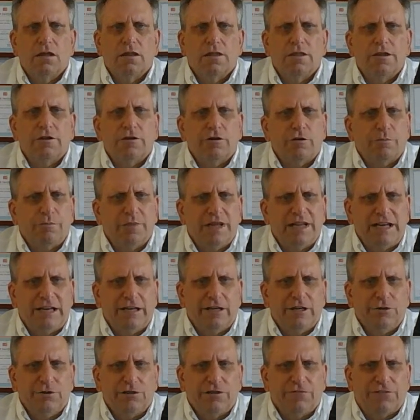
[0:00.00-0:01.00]
There are many
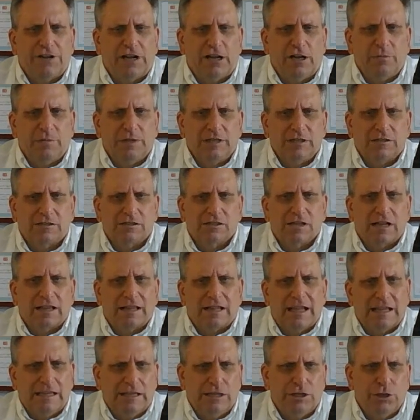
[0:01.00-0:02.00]
new developments
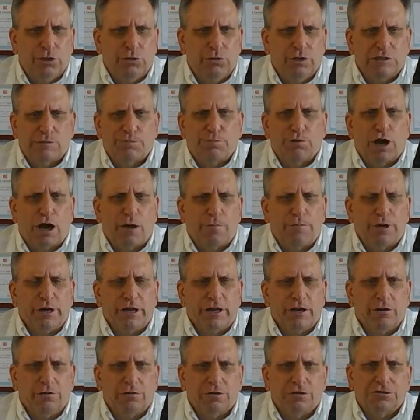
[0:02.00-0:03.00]
that you as
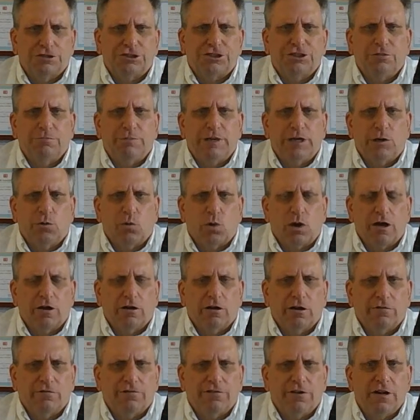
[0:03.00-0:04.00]
property owners should be aware
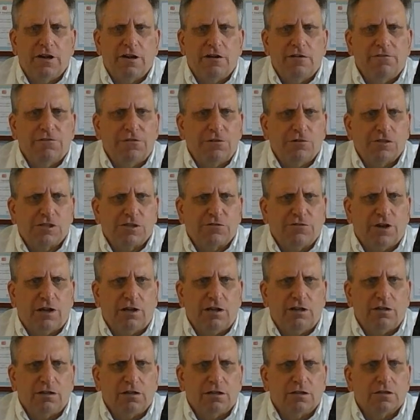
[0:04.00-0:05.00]
of. First of
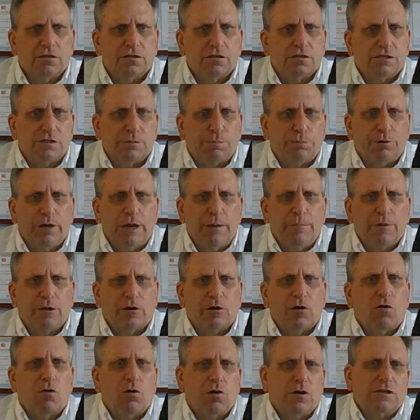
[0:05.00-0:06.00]
all, the Supreme
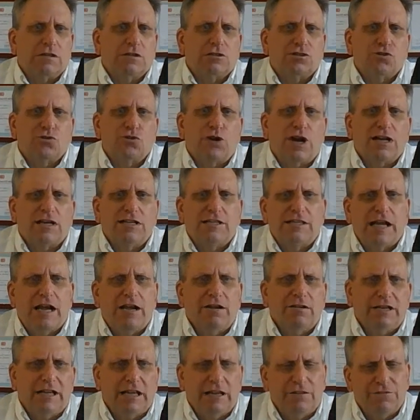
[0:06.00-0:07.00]
Court struck
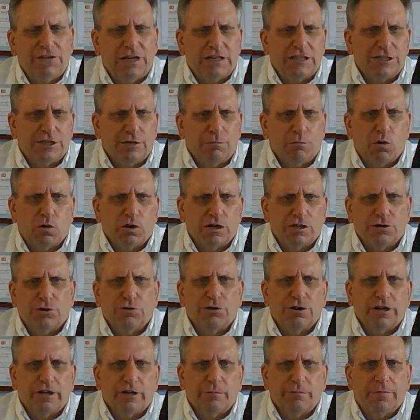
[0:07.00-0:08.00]
down the eviction
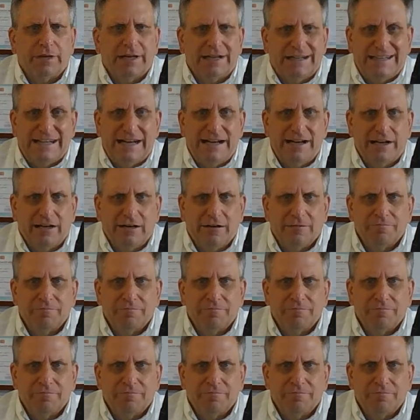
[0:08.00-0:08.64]
moratorium again.